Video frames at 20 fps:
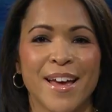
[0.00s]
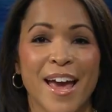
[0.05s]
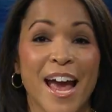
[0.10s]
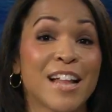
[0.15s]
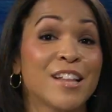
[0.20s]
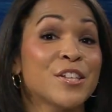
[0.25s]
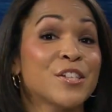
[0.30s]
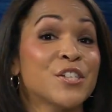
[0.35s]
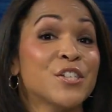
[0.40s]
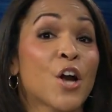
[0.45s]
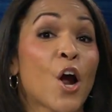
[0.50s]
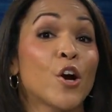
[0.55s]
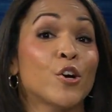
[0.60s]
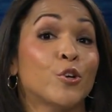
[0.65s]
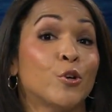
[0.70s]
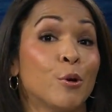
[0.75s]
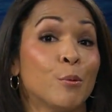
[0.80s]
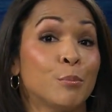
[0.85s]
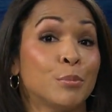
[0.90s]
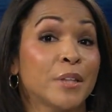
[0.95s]
Alison
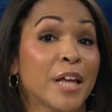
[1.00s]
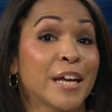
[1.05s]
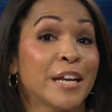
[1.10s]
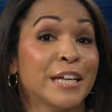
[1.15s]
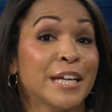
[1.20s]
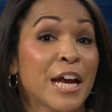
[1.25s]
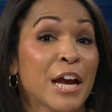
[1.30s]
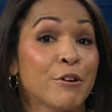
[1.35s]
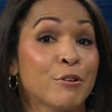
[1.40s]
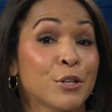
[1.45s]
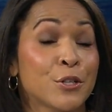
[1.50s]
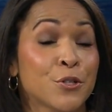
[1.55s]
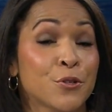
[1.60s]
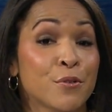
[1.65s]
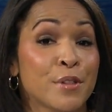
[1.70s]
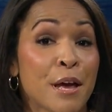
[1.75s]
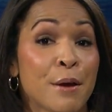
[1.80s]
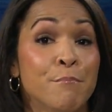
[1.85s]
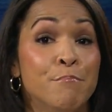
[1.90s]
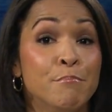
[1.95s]
Arngrim played a
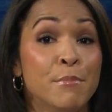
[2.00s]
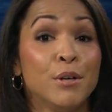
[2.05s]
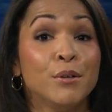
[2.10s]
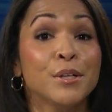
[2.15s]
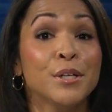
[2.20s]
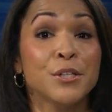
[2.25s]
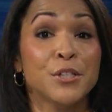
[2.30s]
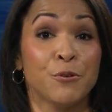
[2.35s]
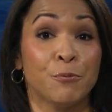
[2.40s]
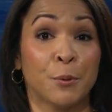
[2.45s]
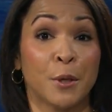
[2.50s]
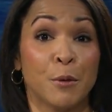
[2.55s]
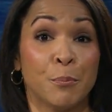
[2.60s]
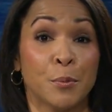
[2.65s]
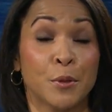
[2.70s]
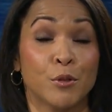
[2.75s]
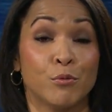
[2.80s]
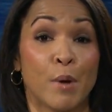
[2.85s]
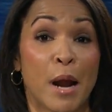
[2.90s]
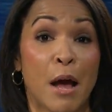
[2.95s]
character that millions of
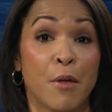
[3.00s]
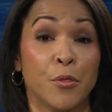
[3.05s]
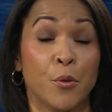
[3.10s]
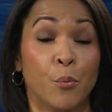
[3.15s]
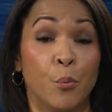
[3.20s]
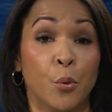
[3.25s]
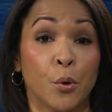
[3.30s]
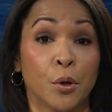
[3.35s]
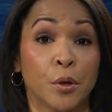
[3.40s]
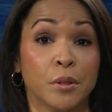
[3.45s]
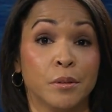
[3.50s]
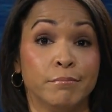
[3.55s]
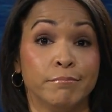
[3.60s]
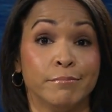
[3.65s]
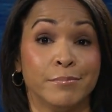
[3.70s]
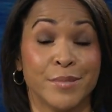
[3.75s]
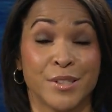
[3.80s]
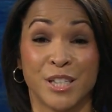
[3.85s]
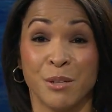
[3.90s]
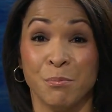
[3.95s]
people around the world,
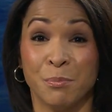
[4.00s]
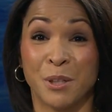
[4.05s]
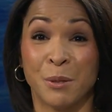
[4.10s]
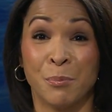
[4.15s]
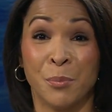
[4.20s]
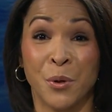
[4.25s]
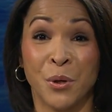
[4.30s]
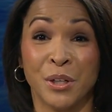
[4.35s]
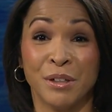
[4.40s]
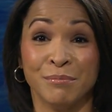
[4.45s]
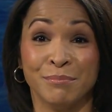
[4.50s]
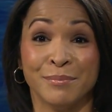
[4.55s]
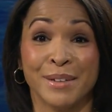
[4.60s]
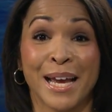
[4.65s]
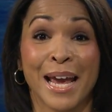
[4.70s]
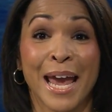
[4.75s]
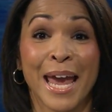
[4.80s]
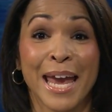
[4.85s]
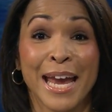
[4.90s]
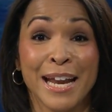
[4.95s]
simply put,
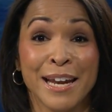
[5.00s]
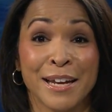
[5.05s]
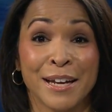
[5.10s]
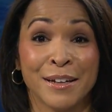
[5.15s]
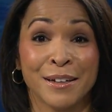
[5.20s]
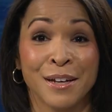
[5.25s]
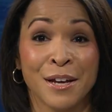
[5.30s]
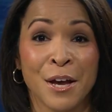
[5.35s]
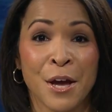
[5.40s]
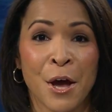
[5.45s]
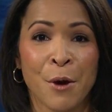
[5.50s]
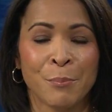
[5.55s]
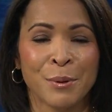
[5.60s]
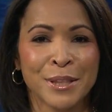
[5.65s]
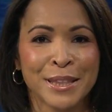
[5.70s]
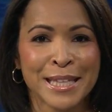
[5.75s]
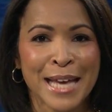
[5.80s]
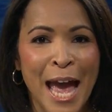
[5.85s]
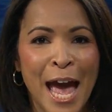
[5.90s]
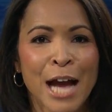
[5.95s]
hated.
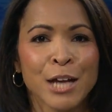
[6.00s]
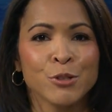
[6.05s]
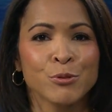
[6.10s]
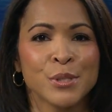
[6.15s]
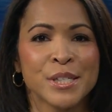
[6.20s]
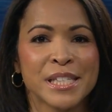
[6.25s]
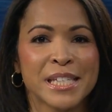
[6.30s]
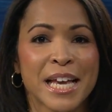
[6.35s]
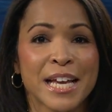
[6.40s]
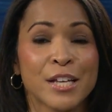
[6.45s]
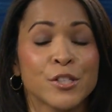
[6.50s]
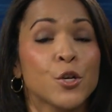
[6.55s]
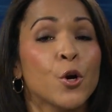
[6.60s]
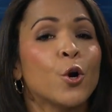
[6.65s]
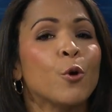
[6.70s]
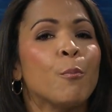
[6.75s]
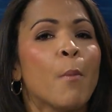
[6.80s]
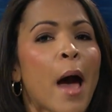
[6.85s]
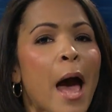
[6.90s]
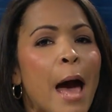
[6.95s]
But the actress says
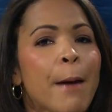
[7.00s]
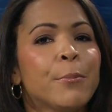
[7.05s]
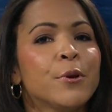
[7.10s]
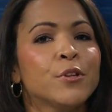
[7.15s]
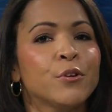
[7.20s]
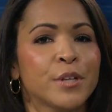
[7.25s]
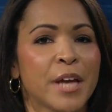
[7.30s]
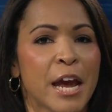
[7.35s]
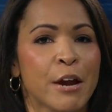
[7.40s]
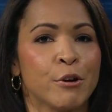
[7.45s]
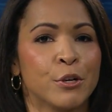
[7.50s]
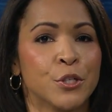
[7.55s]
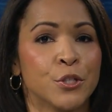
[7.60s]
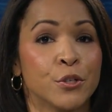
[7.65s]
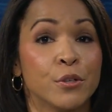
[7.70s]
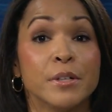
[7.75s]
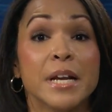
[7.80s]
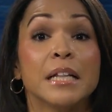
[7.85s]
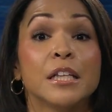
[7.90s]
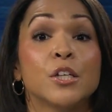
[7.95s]
her popular
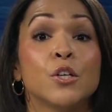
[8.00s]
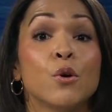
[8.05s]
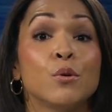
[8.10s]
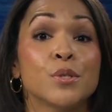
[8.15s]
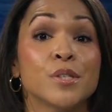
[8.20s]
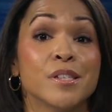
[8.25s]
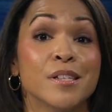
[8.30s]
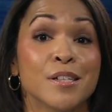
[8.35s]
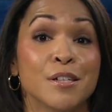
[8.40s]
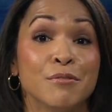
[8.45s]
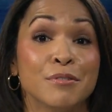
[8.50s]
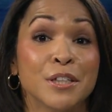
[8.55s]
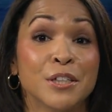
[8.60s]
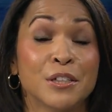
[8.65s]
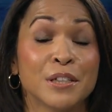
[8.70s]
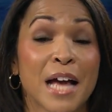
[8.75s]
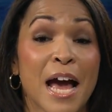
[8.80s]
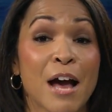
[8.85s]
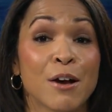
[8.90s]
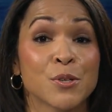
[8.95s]
character, Nellie Oleson of
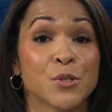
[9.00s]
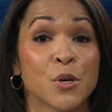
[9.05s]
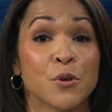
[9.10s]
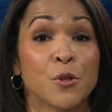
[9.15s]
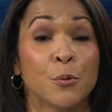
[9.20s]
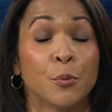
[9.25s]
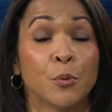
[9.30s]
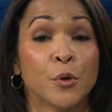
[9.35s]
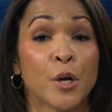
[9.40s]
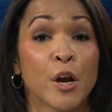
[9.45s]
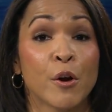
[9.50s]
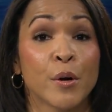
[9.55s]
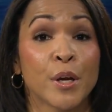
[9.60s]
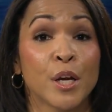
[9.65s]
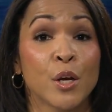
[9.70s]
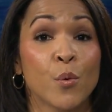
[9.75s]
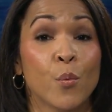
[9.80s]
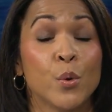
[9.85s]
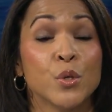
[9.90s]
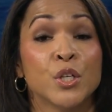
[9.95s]
Little House on the
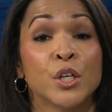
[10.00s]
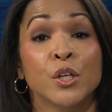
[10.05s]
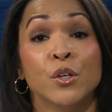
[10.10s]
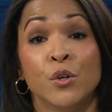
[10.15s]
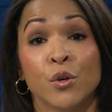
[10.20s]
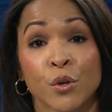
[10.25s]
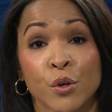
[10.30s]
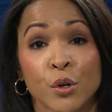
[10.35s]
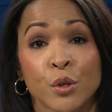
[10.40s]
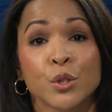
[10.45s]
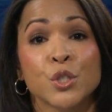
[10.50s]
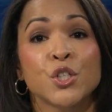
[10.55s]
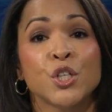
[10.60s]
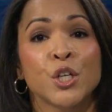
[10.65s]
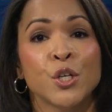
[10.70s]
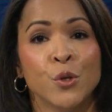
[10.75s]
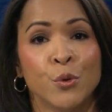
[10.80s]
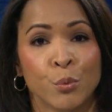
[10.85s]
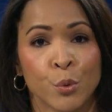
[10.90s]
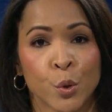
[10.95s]
Prairie, was a girl
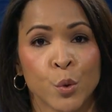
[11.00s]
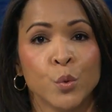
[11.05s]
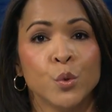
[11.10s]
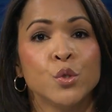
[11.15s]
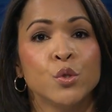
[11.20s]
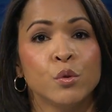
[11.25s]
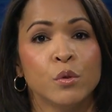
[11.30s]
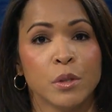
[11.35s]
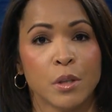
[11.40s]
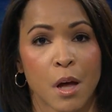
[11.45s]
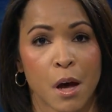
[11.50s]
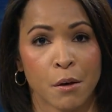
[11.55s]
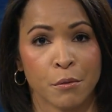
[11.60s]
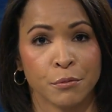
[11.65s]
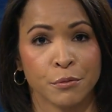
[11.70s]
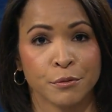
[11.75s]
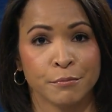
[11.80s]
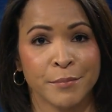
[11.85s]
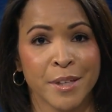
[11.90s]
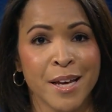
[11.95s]
she grew to
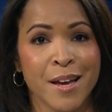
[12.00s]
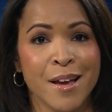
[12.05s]
love.